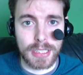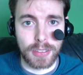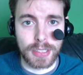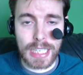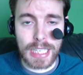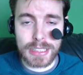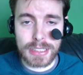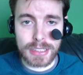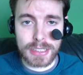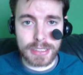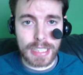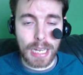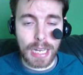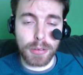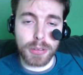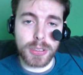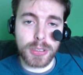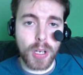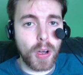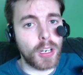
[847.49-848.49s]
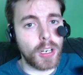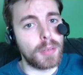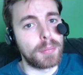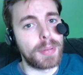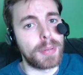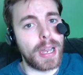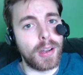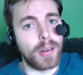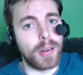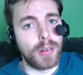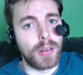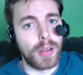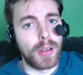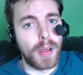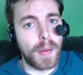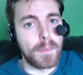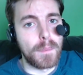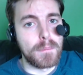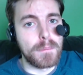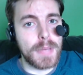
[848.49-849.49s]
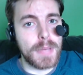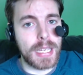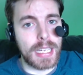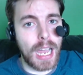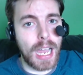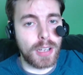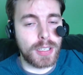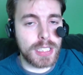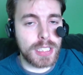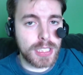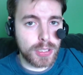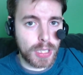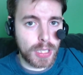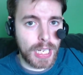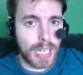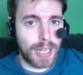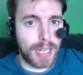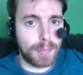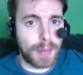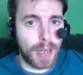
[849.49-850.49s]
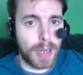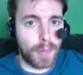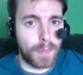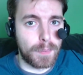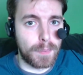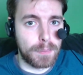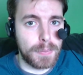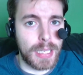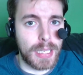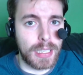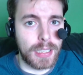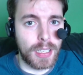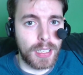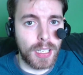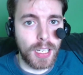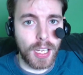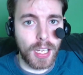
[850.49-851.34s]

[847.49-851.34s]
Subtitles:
Now that was all about me, how this is going to help out me.